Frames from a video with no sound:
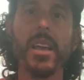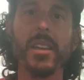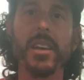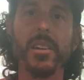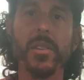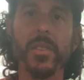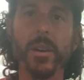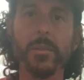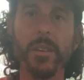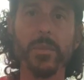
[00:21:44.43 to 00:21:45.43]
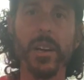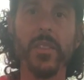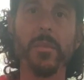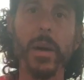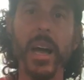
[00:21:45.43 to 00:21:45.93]
Now your thumb can be on
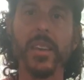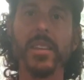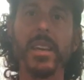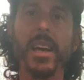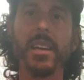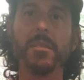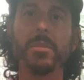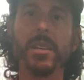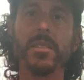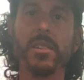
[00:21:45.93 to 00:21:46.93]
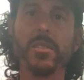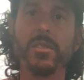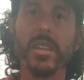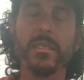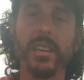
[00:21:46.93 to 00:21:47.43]
the back of the neck, but it's also
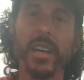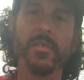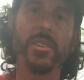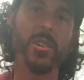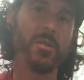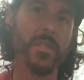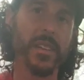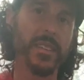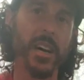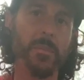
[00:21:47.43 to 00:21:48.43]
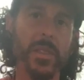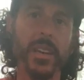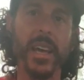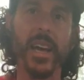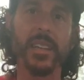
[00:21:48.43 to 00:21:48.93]
nice to have it over the top of the
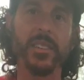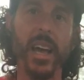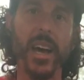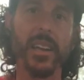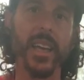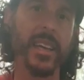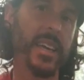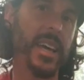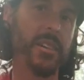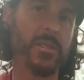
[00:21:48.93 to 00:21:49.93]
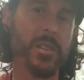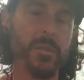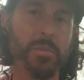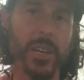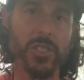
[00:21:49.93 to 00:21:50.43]
neck to add like a counter
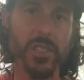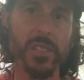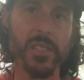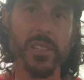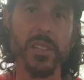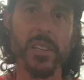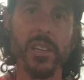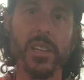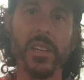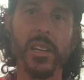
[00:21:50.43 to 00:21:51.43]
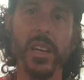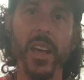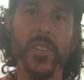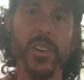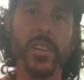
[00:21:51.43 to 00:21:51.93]
pressure.
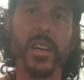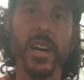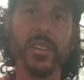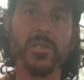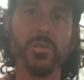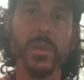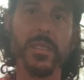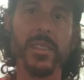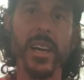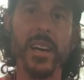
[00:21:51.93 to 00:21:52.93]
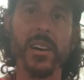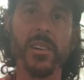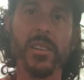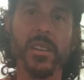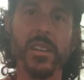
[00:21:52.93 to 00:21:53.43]
And then you can kind of squeeze
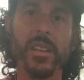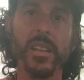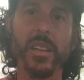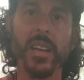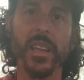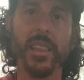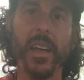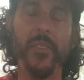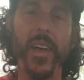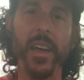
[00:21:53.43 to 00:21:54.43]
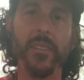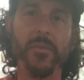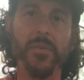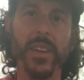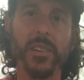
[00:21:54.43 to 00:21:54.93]
down and let that
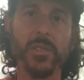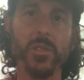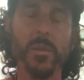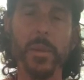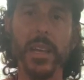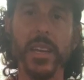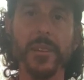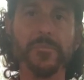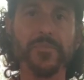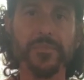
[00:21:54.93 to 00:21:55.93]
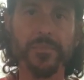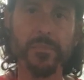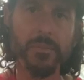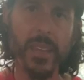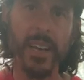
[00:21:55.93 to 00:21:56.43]
finger do the bending
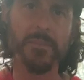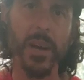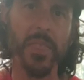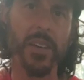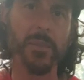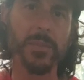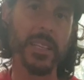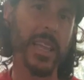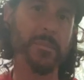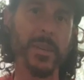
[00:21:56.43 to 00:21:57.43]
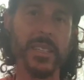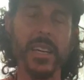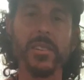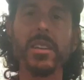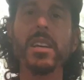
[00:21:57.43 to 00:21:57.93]
as my thumb's clamping
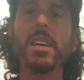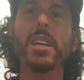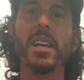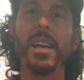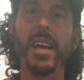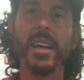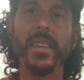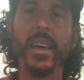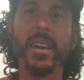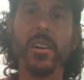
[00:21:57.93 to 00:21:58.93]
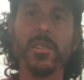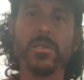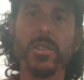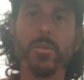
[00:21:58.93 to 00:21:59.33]
down. And then also your